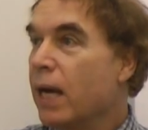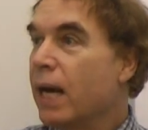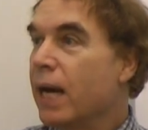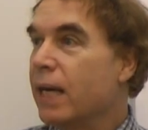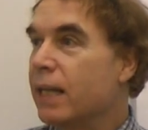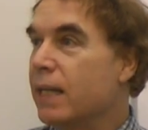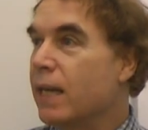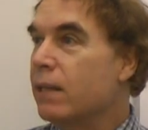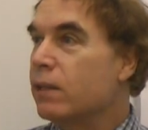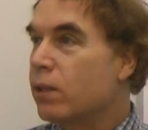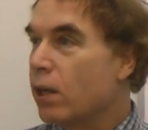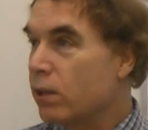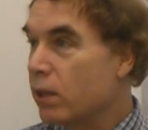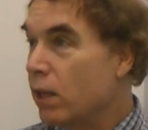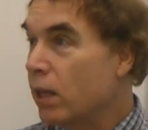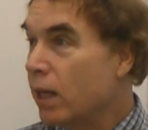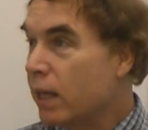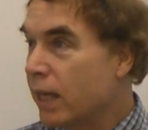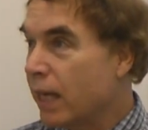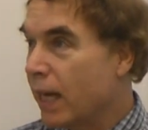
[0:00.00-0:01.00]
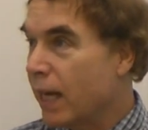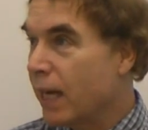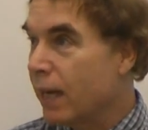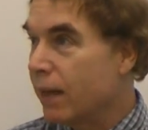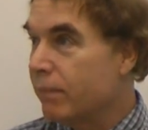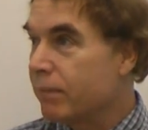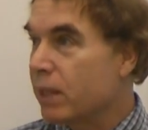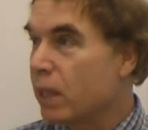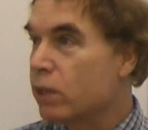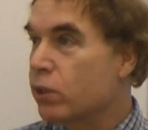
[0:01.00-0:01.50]
And then so you look at it,
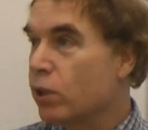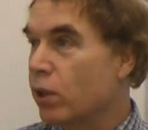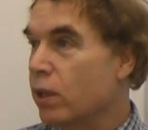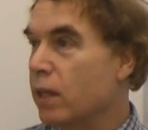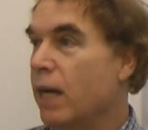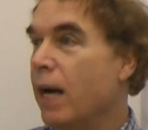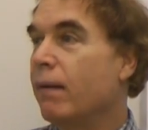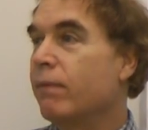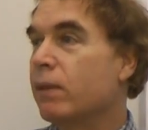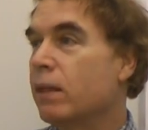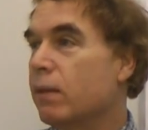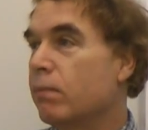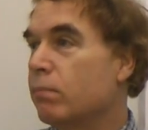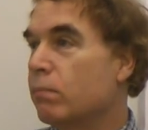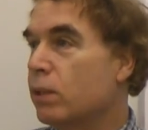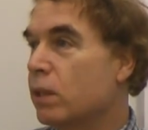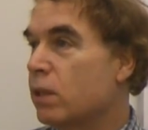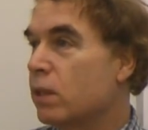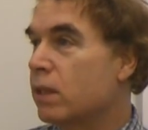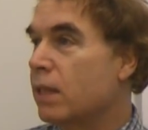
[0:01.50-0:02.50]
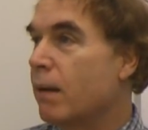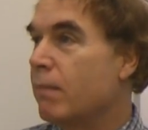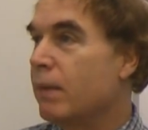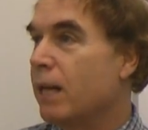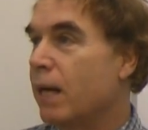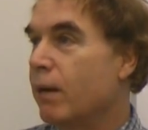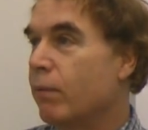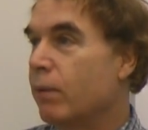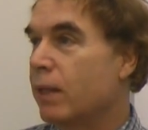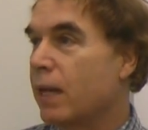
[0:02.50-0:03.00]
and sure enough, you
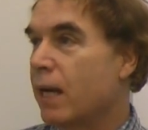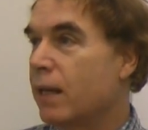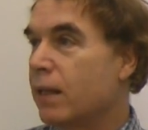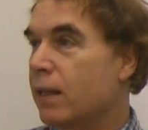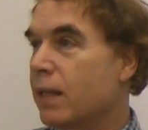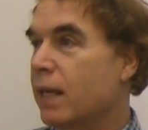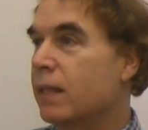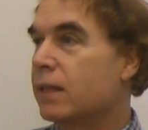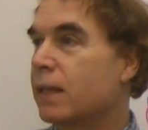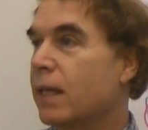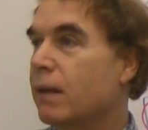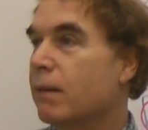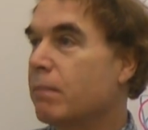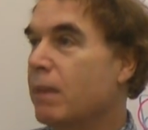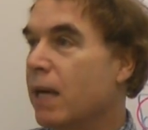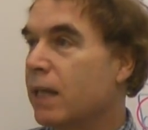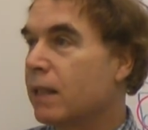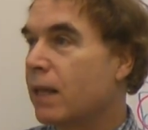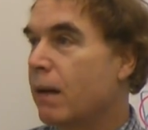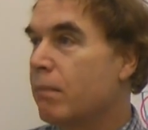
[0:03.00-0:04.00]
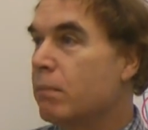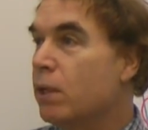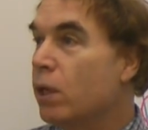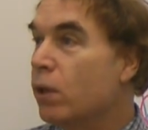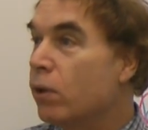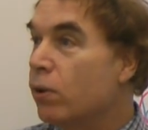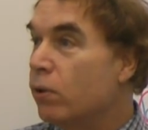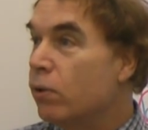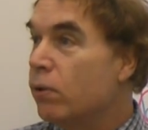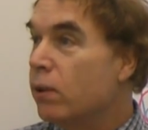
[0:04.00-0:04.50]
stimulate with other things like
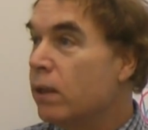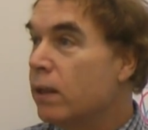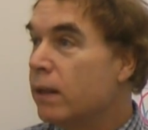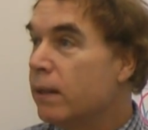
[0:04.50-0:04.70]
anti-mu,